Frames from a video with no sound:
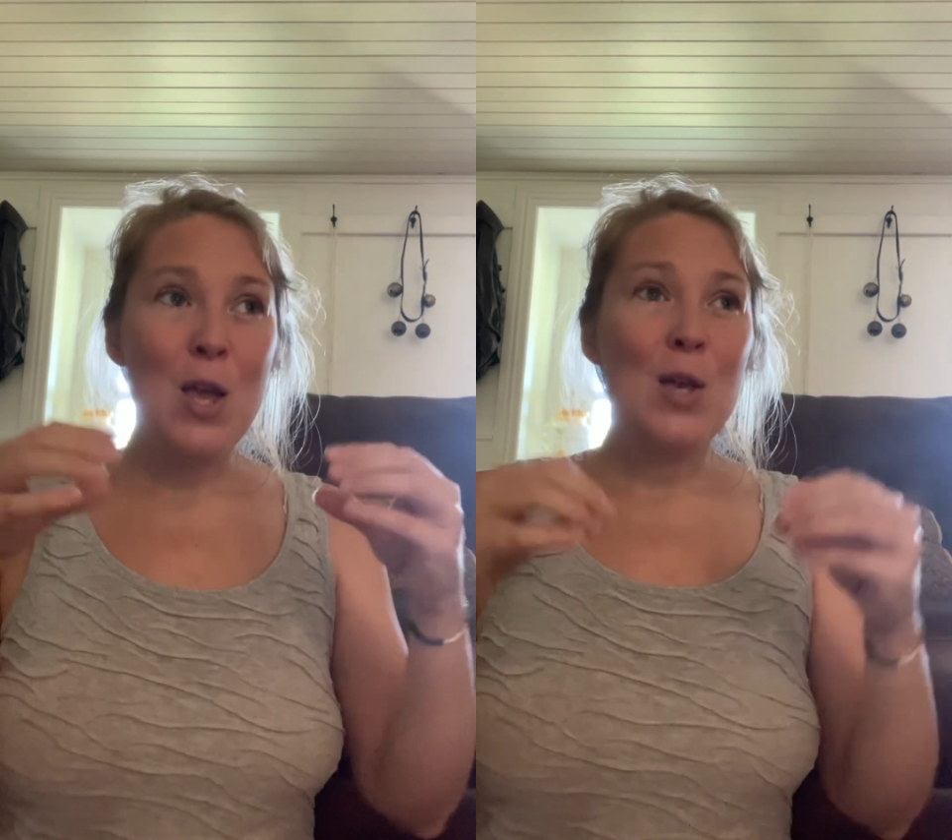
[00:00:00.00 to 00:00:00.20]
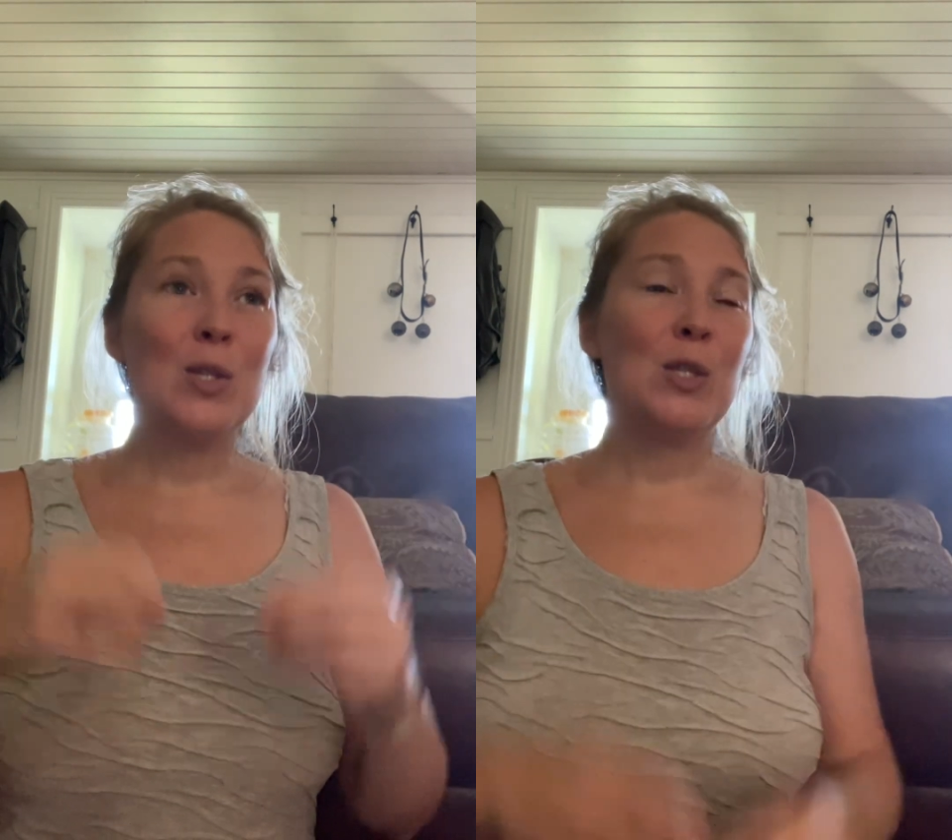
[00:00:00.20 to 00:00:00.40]

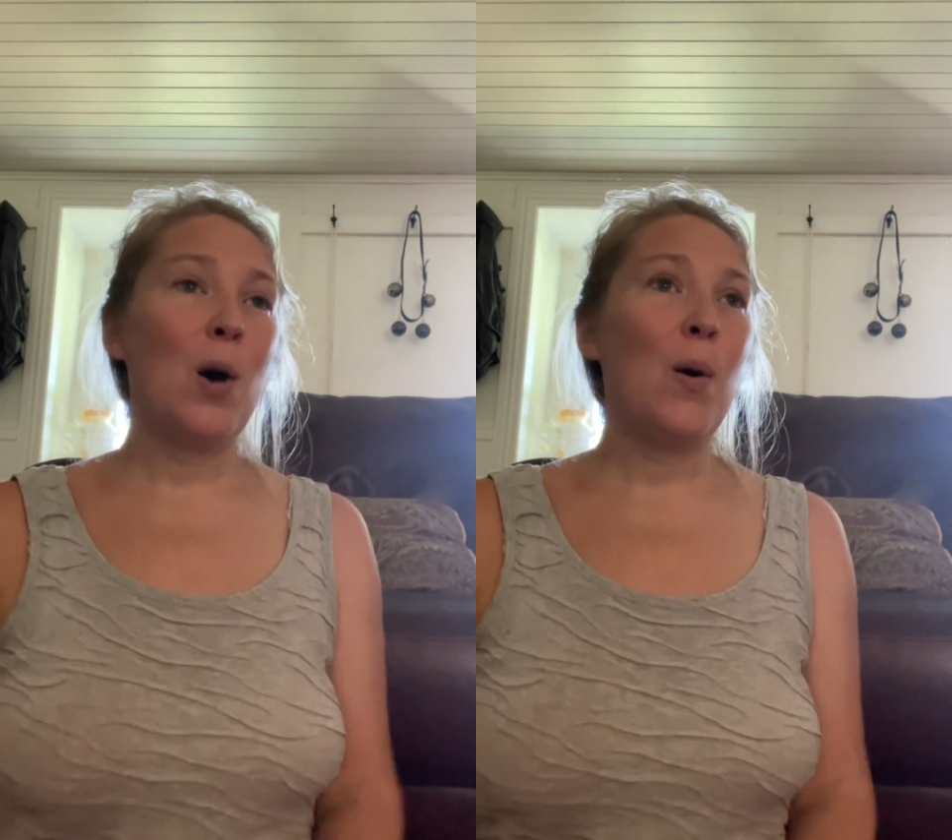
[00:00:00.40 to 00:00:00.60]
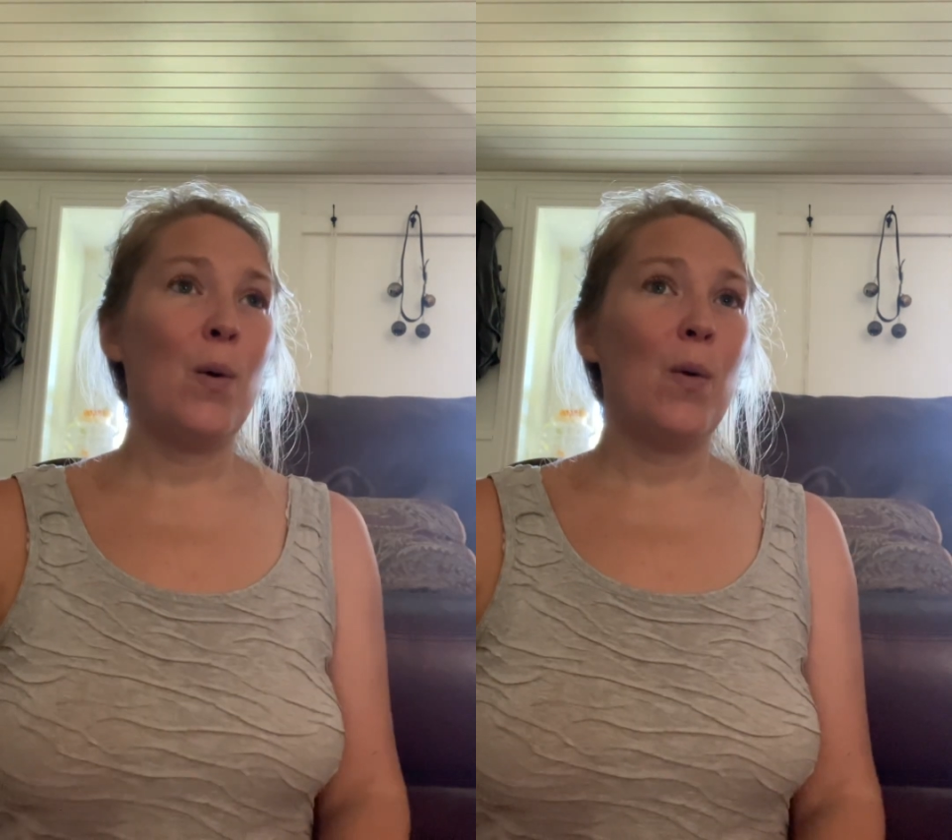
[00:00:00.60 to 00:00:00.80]

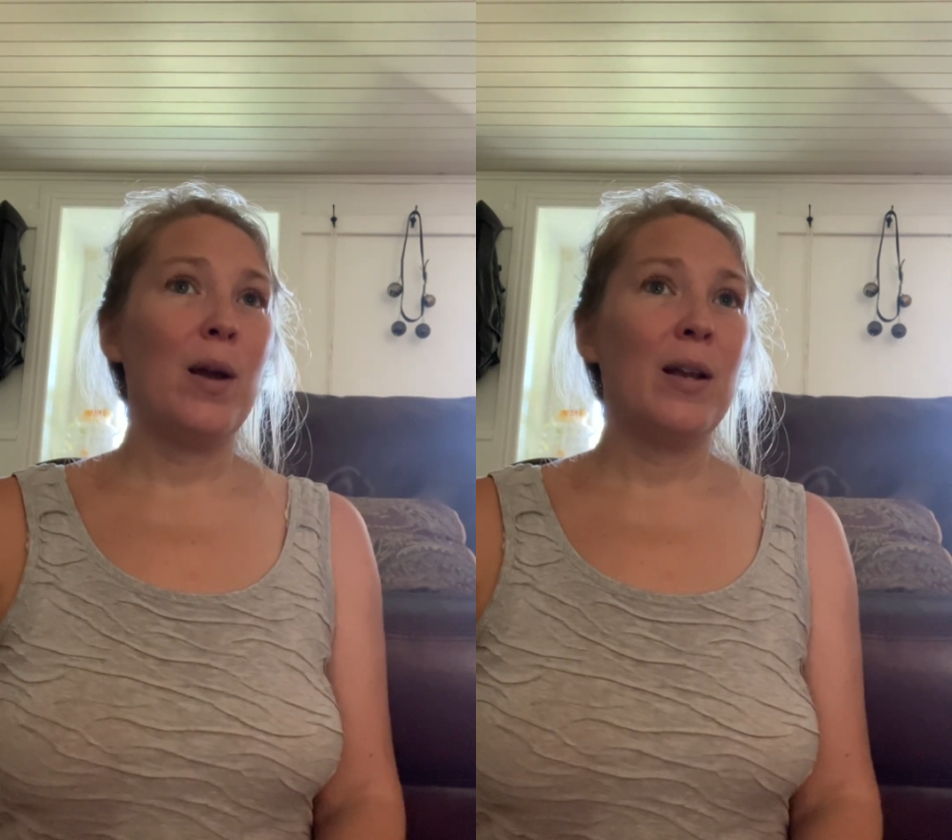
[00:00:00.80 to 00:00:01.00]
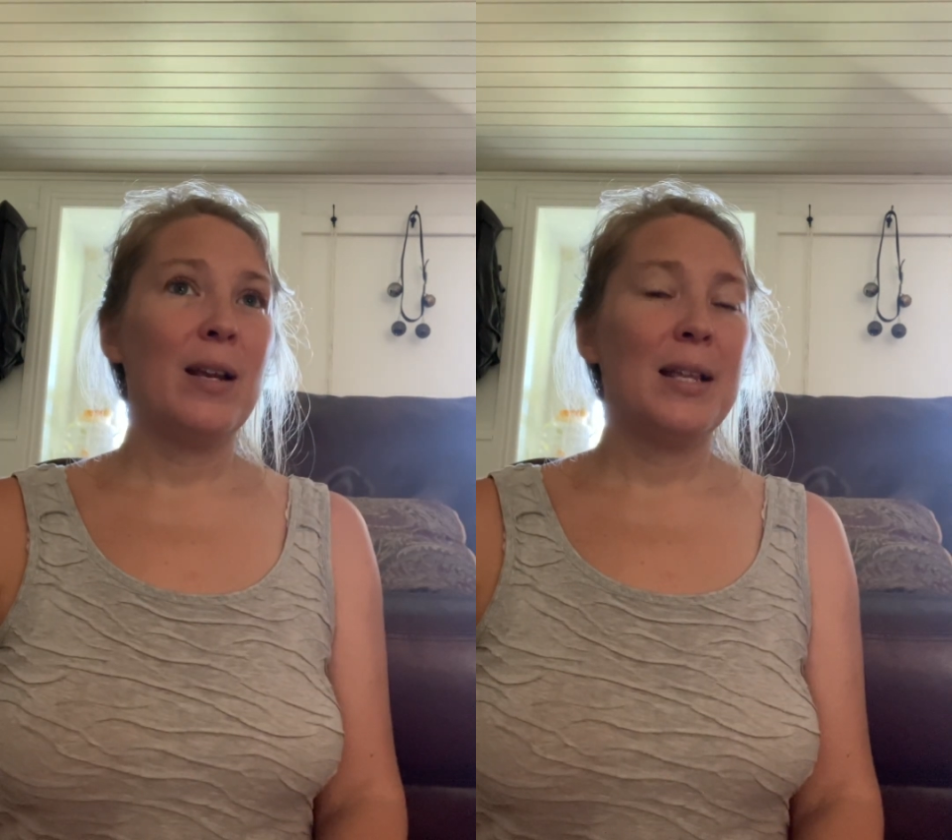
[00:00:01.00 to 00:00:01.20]
So
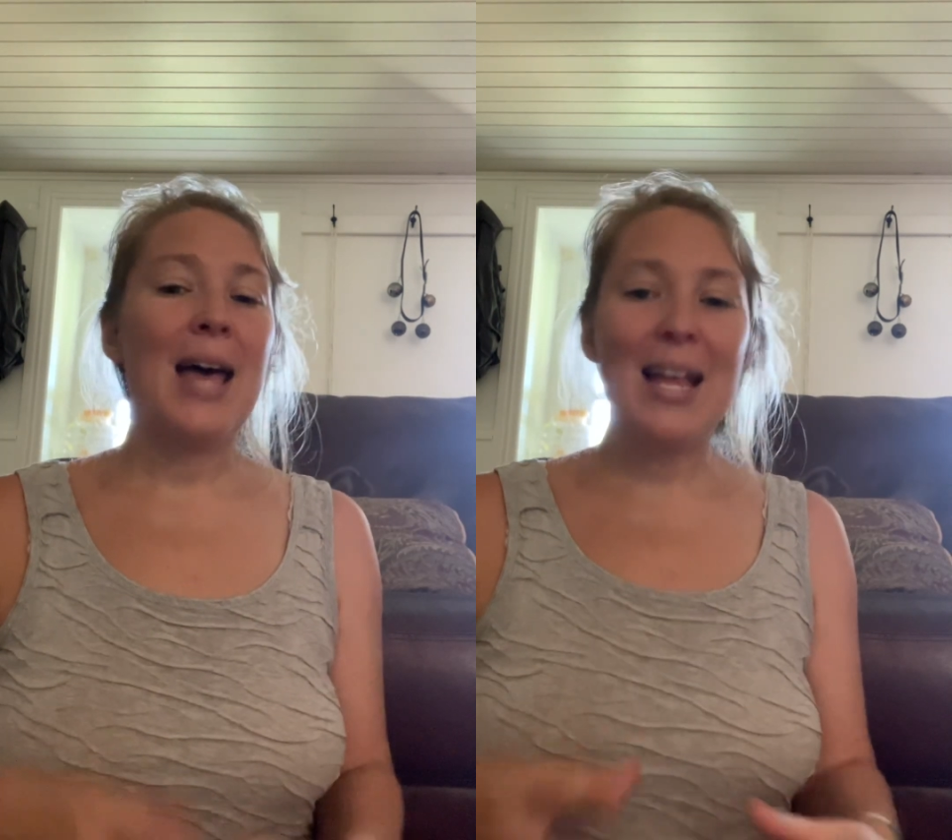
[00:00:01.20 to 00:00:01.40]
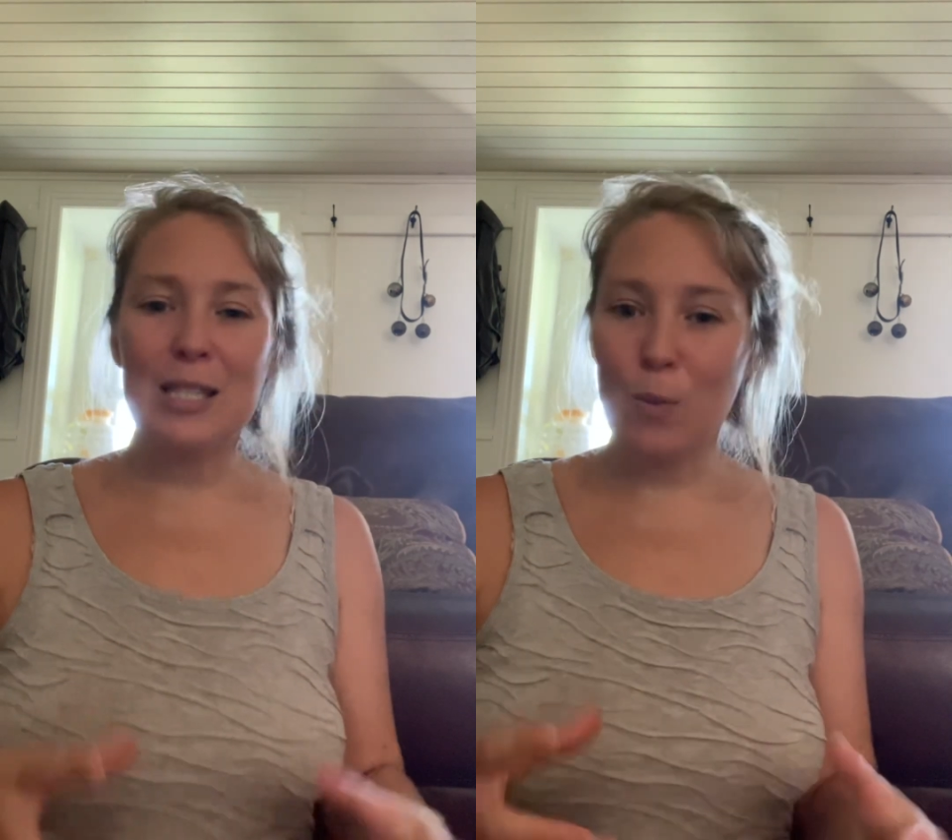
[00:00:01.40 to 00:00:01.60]

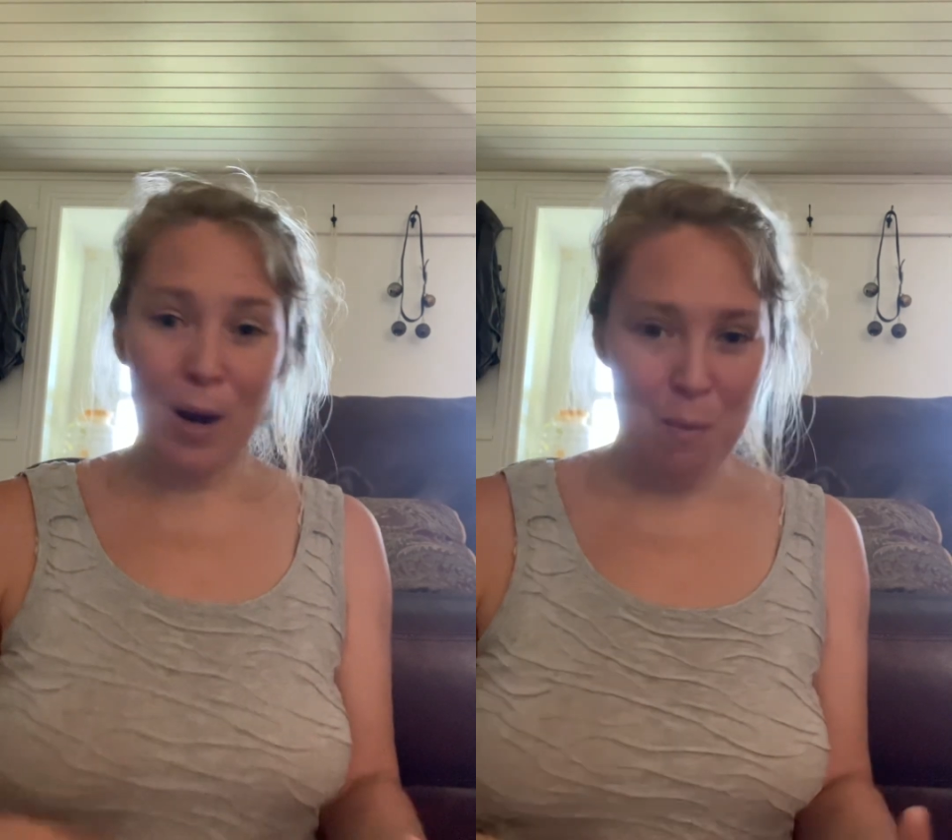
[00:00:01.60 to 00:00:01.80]
that's where